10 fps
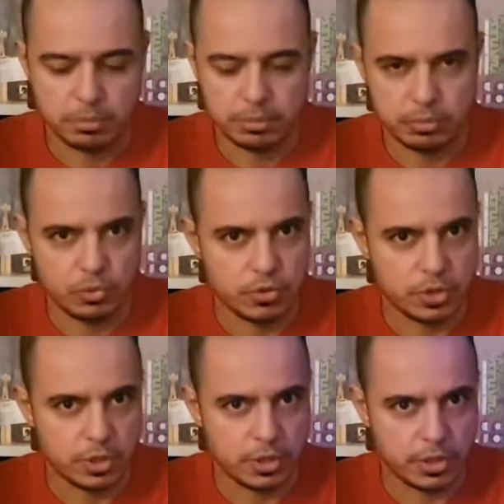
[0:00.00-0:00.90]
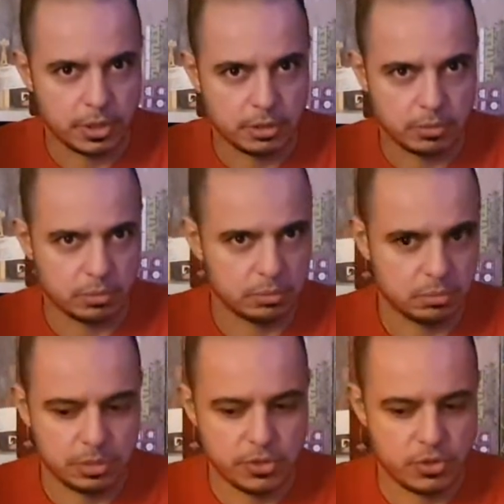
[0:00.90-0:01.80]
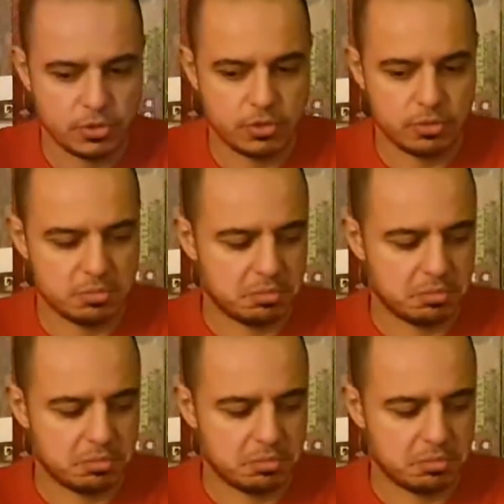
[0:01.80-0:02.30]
You saw nothing. Let's just